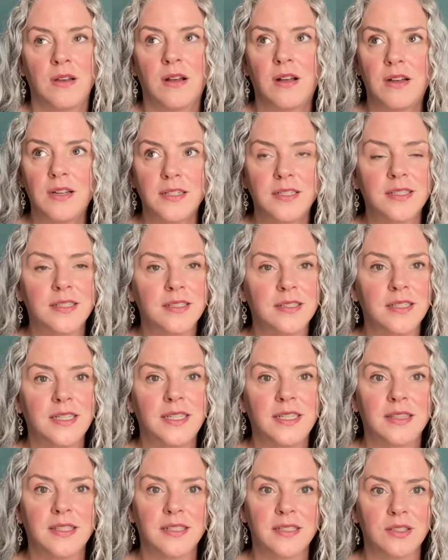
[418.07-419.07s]

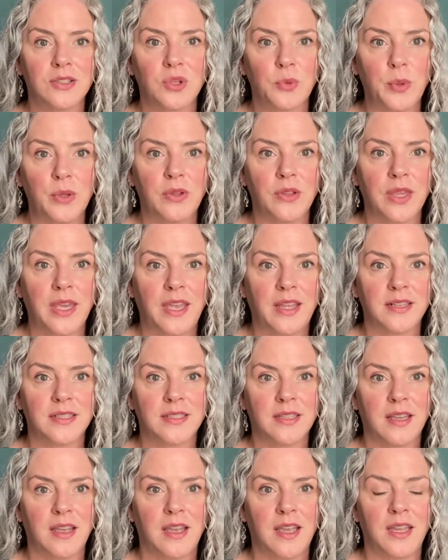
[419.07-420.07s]
Honestly, the silk pillowcase
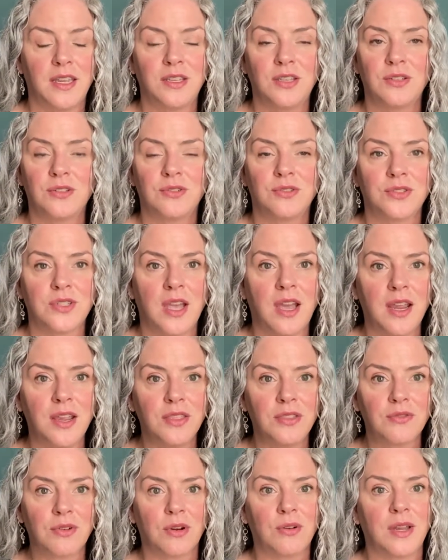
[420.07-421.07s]
that I use, I
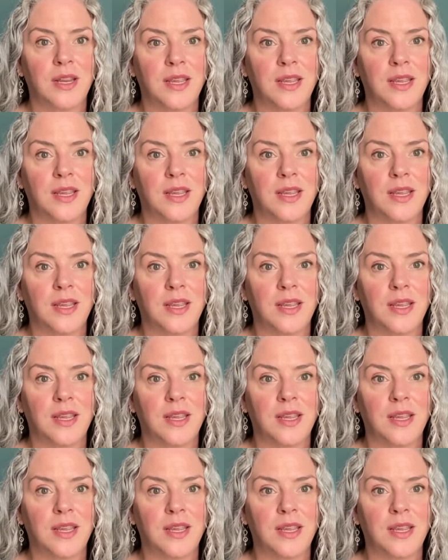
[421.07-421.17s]
throw it